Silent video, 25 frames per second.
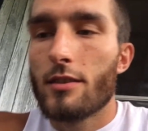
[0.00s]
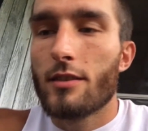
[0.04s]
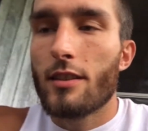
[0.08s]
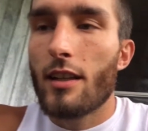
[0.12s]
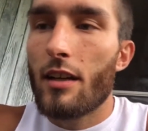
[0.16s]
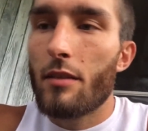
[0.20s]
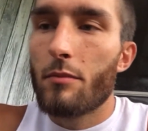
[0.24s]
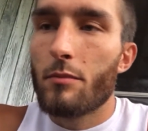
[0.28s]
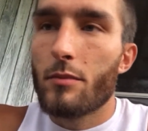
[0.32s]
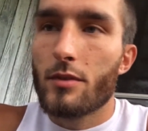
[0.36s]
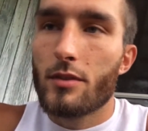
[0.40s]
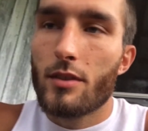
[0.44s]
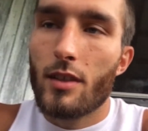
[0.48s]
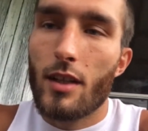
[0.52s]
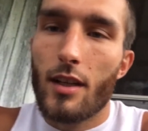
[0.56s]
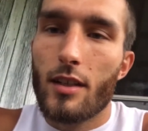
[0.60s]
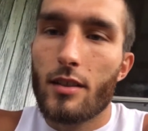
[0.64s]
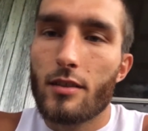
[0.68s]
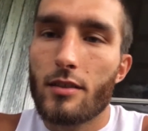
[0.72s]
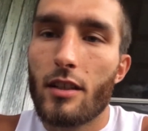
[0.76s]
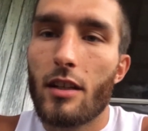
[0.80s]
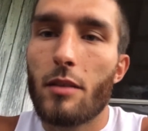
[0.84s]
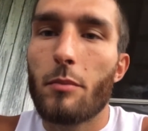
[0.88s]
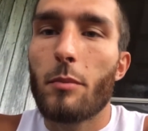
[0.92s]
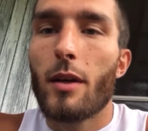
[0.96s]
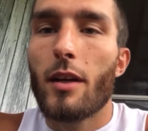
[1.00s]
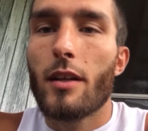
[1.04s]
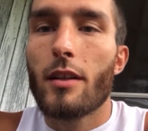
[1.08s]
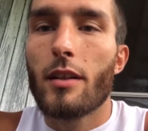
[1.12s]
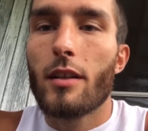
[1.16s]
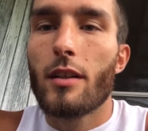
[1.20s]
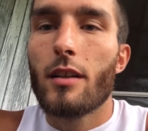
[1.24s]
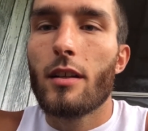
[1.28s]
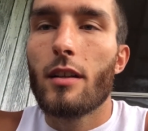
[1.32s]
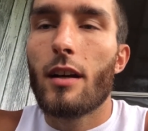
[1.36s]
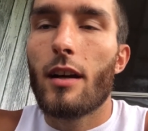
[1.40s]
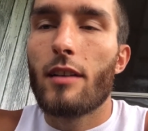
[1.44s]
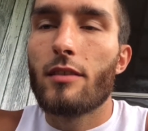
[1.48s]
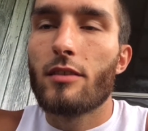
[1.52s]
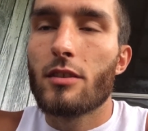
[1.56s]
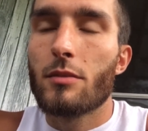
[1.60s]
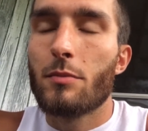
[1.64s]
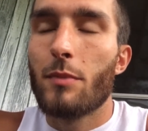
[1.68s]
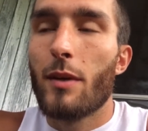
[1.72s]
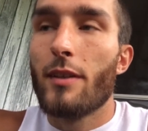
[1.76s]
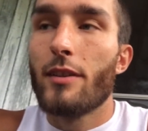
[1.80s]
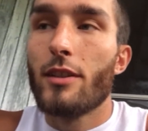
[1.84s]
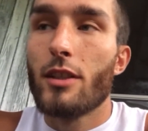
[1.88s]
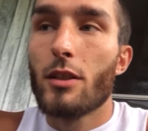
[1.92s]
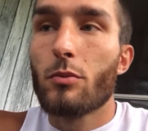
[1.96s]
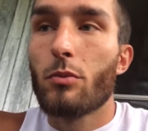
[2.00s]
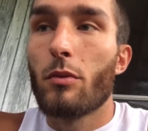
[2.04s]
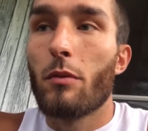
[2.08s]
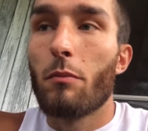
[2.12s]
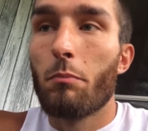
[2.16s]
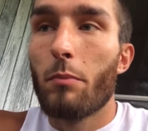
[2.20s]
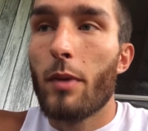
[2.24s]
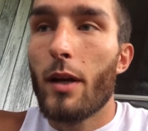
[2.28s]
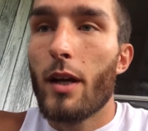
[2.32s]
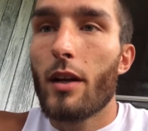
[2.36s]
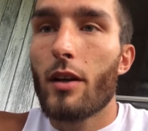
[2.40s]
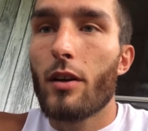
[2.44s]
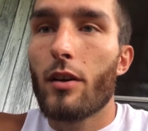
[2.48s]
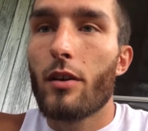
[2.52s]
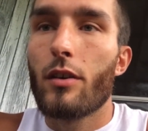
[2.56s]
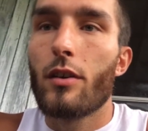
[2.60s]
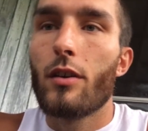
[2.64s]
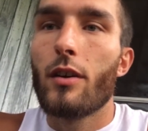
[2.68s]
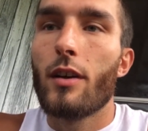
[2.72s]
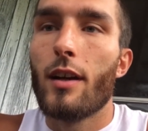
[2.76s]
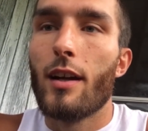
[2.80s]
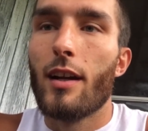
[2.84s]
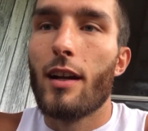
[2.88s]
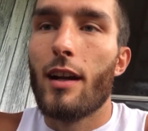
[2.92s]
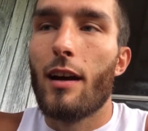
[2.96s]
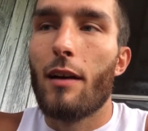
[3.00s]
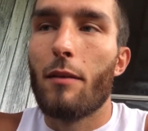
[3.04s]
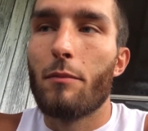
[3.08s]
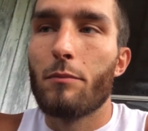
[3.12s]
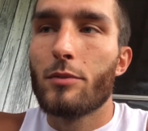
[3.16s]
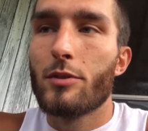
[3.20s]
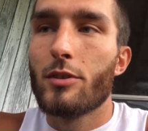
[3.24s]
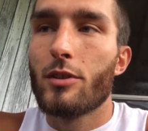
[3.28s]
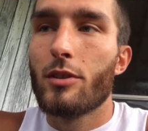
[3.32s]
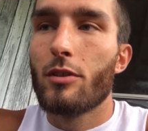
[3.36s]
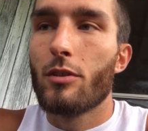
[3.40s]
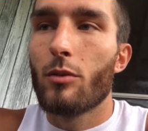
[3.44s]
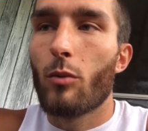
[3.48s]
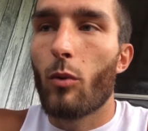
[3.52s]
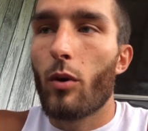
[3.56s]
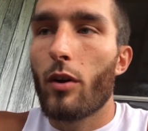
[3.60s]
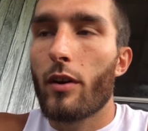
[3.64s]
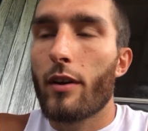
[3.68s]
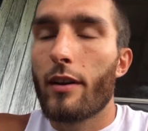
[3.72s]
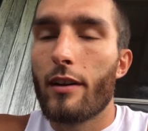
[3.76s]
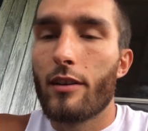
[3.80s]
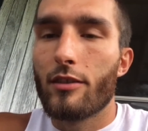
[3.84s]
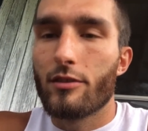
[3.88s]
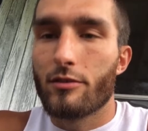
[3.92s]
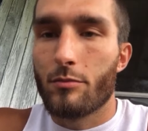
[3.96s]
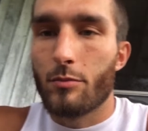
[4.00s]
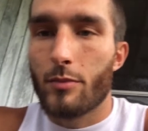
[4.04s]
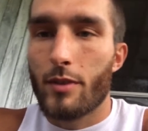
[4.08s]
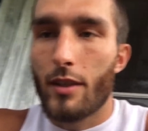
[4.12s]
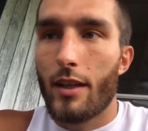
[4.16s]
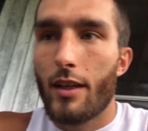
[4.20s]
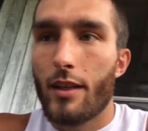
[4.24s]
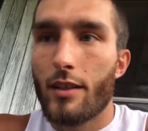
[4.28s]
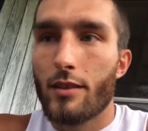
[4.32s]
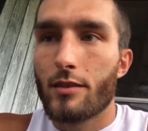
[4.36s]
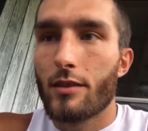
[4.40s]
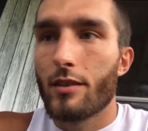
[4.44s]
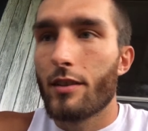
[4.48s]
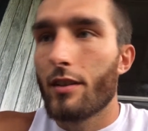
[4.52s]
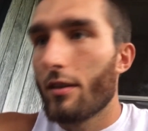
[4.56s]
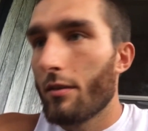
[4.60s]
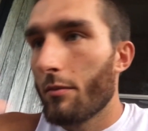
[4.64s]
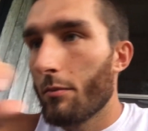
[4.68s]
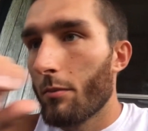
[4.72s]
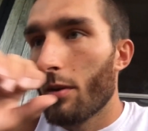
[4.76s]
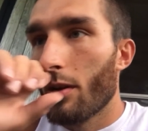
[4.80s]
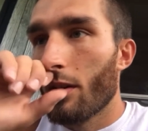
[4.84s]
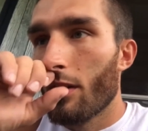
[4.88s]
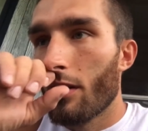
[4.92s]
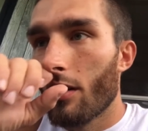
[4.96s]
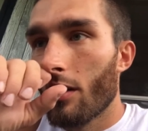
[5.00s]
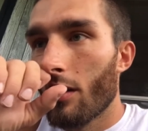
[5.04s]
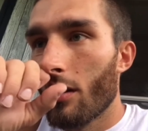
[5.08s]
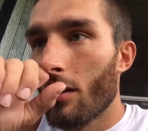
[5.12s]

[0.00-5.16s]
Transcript: exact same idea. I just made this one bigger, and I'm still working out some kinks in it, but